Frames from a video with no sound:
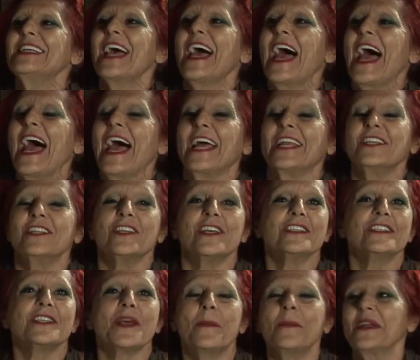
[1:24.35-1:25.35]
And
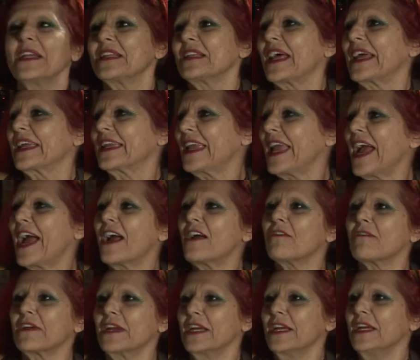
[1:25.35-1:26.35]
somebody like
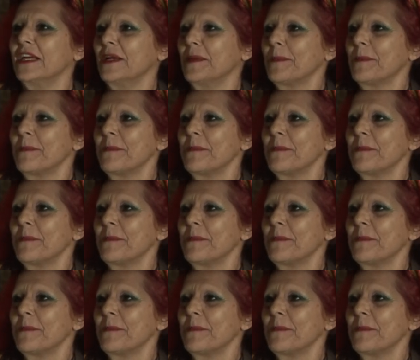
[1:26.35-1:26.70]
Carrie